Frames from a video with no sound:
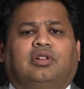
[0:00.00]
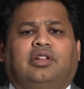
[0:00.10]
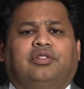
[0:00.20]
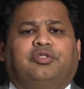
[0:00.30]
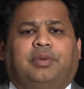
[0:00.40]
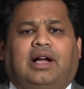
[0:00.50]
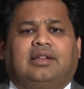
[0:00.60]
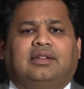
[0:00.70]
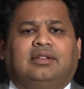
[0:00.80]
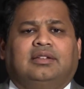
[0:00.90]
on the
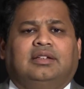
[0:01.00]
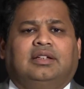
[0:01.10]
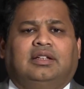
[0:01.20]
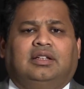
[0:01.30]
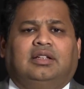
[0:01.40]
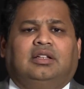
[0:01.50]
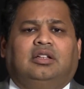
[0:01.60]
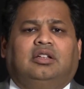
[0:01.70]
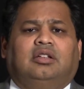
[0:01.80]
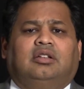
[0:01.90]
spot.
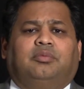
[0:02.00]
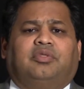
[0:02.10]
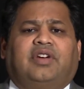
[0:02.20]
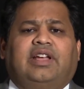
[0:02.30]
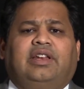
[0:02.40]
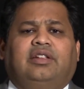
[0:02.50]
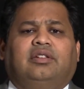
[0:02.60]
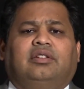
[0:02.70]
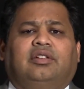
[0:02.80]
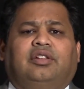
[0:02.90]

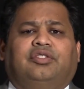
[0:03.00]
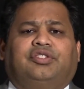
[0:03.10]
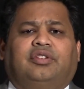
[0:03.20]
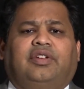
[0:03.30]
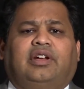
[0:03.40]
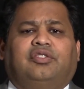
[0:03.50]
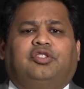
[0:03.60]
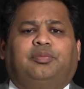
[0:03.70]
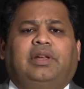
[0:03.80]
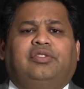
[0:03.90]
Providing surveyors a
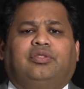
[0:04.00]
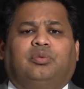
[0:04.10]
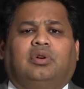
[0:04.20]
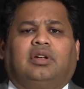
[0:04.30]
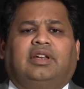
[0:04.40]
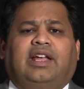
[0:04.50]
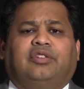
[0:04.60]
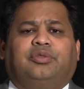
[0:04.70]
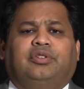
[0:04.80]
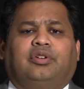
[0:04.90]
space to work and
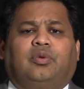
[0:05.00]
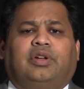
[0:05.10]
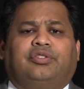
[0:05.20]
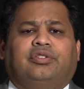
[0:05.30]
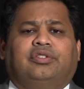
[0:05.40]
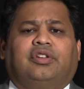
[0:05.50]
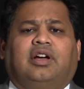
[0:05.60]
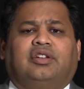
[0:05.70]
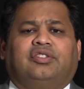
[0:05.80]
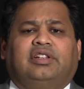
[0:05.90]
answering their questions
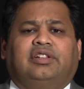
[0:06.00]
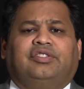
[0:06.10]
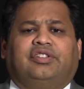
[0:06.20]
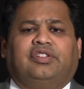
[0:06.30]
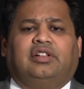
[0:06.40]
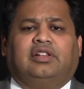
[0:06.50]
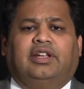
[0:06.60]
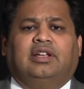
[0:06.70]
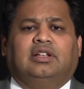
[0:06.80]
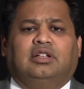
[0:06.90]
honestly and
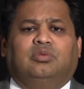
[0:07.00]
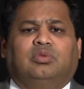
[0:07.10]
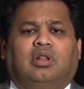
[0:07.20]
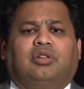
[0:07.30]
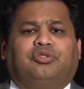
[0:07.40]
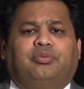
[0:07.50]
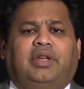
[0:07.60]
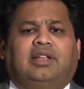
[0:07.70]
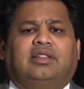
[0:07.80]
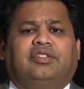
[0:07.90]
succinctly will also
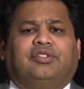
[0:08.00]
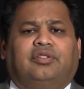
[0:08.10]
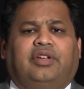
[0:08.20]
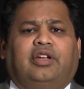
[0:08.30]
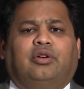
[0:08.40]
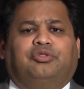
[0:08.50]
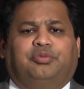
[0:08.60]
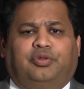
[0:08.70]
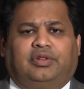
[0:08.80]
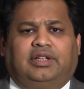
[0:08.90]
make the survey go
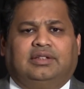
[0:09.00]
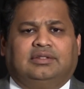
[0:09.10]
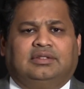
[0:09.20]
smoothly.